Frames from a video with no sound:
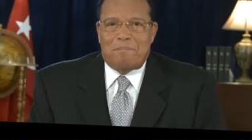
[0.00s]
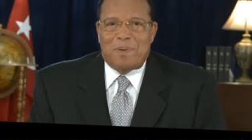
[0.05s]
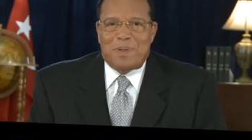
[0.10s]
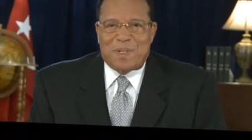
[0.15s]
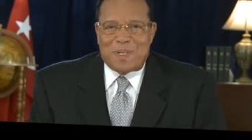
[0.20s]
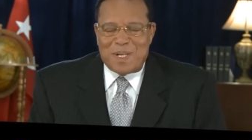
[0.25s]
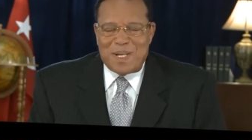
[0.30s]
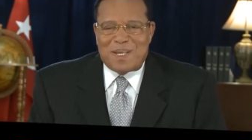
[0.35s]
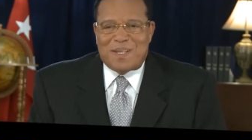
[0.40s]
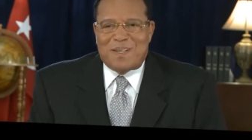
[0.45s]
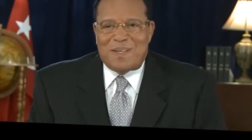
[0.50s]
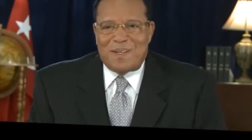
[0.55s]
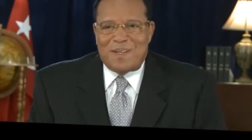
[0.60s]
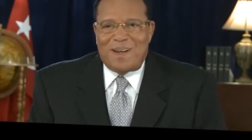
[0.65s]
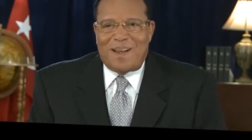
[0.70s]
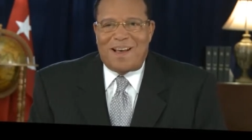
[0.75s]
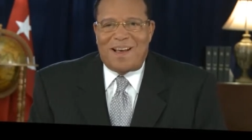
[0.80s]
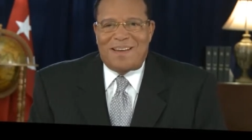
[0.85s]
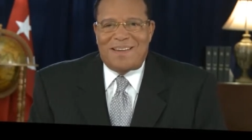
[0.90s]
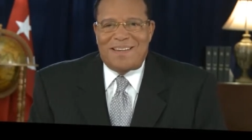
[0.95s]

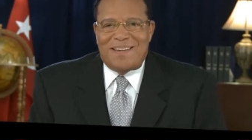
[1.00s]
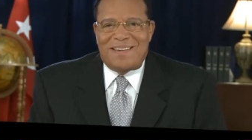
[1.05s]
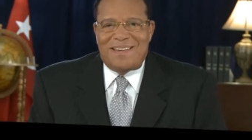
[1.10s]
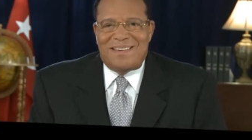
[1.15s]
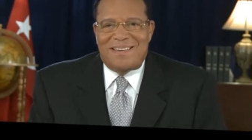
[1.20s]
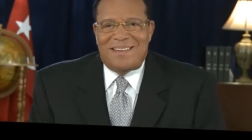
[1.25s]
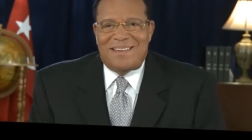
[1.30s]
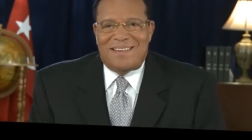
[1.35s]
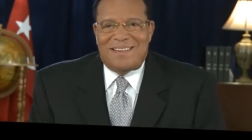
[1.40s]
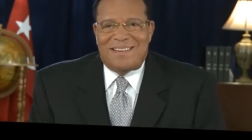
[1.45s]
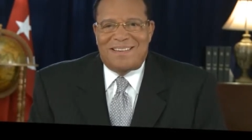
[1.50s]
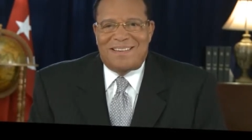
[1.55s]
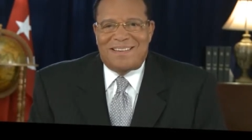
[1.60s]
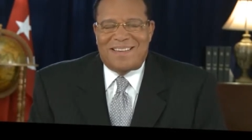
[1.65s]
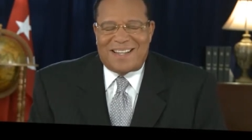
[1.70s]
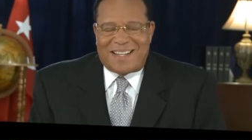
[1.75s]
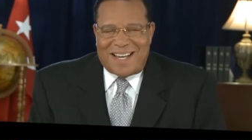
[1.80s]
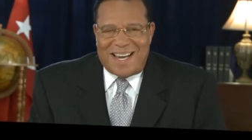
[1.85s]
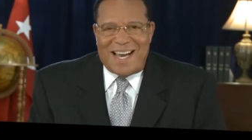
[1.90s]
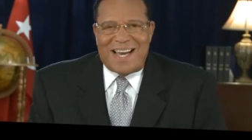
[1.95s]
particularly
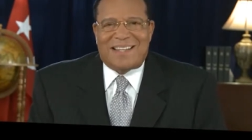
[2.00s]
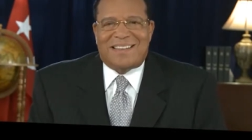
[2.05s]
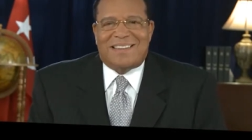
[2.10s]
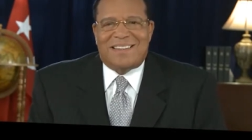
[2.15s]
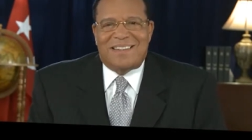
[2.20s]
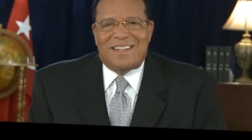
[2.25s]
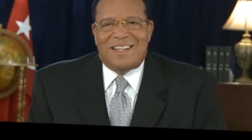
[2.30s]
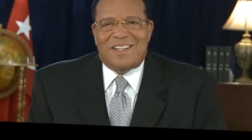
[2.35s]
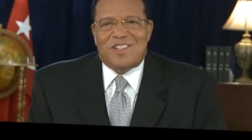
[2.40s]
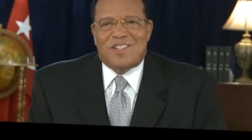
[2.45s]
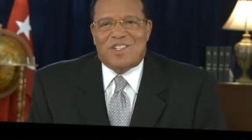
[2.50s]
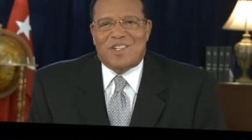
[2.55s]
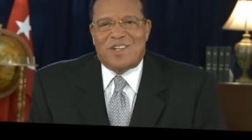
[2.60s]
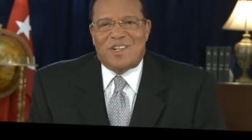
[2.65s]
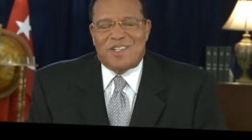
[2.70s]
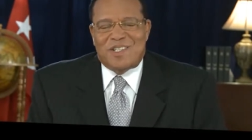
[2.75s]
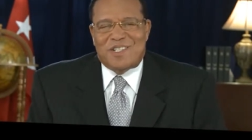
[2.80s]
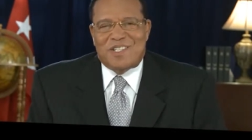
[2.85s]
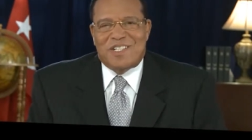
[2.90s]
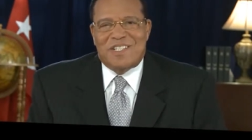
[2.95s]
the Catholic
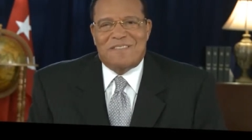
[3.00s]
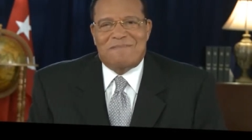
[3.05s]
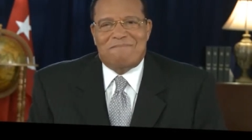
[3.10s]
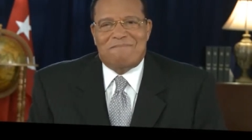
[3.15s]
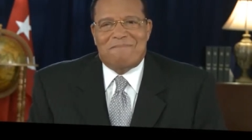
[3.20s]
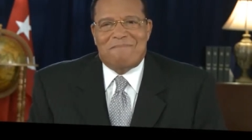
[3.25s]
Church,